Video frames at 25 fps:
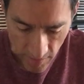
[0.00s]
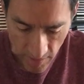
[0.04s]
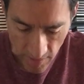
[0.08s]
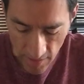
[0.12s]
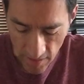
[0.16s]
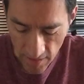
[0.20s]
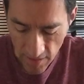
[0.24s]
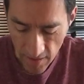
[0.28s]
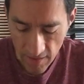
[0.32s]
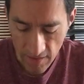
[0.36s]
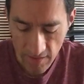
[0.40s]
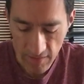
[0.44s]

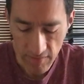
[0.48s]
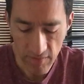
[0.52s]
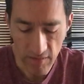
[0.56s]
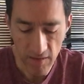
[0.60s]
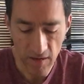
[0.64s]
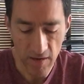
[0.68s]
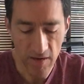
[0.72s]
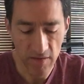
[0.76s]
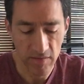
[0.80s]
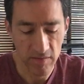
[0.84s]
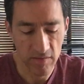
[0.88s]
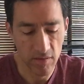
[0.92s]
And the
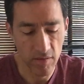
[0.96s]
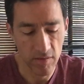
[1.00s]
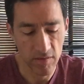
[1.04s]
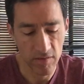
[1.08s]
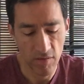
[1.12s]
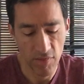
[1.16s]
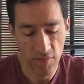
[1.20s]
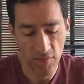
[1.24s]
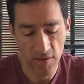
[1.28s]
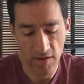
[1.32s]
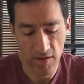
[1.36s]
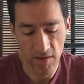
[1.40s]
last
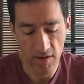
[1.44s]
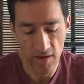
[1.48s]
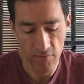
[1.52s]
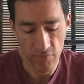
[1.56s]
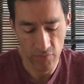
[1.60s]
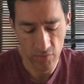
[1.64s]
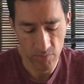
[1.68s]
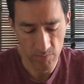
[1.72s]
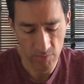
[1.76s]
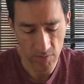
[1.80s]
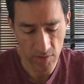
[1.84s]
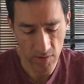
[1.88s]
thing I
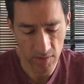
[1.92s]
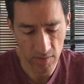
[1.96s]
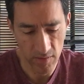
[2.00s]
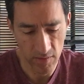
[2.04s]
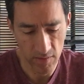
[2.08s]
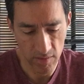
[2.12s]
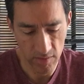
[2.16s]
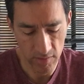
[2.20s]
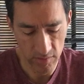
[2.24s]
have from them,